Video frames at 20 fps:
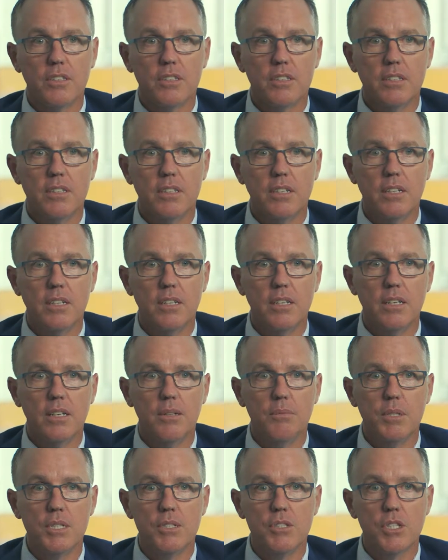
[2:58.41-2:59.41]

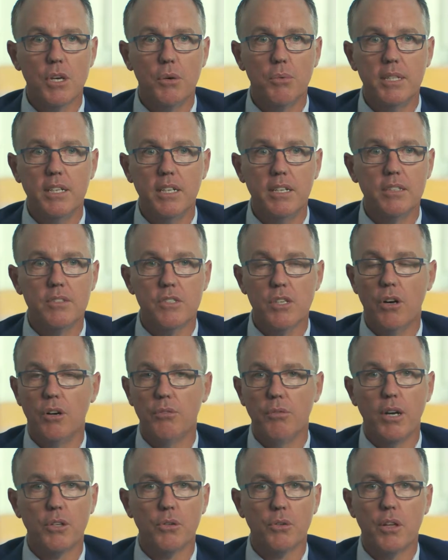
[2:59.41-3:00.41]
Yeah. And so we did. So I
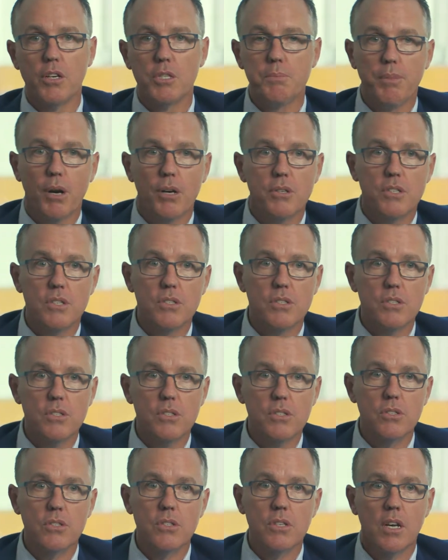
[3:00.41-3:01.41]
wrote all those
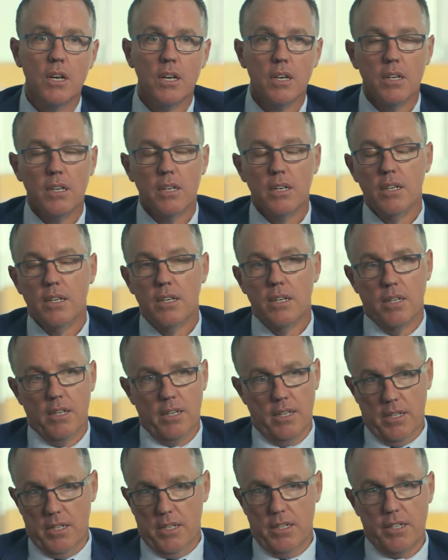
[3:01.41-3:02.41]
processes.
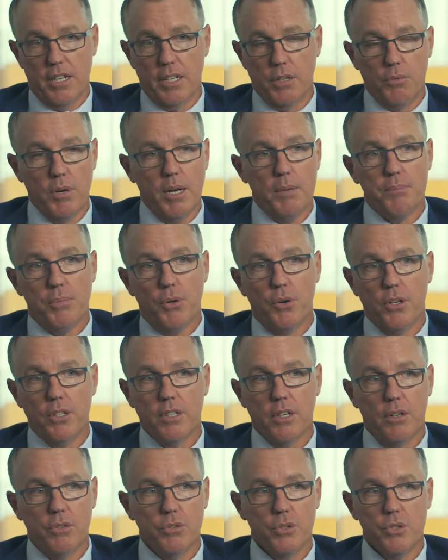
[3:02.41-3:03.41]
Then at one
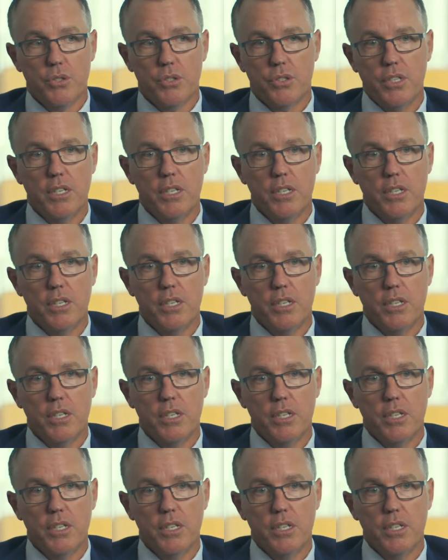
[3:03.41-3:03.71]
point I was